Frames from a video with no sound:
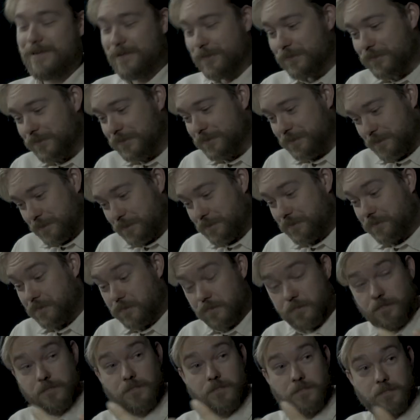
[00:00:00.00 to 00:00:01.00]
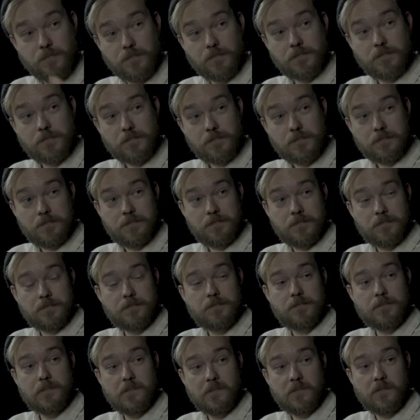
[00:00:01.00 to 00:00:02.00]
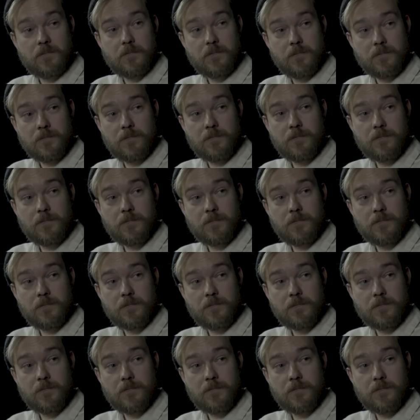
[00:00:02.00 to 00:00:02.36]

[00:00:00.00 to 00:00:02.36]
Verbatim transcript: they step out from the you know shared